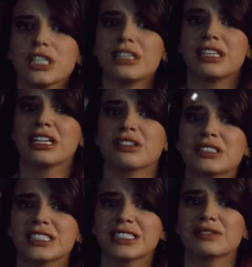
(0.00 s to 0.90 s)
them
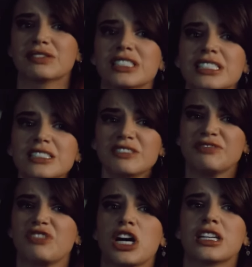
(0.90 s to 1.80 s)
right away, which is
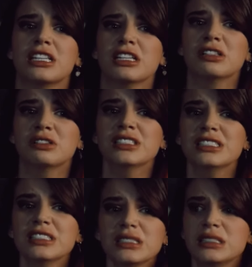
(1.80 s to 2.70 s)
so important.
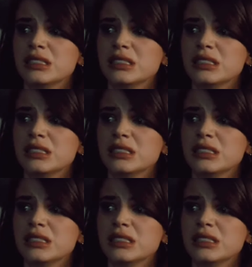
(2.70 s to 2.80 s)
Um,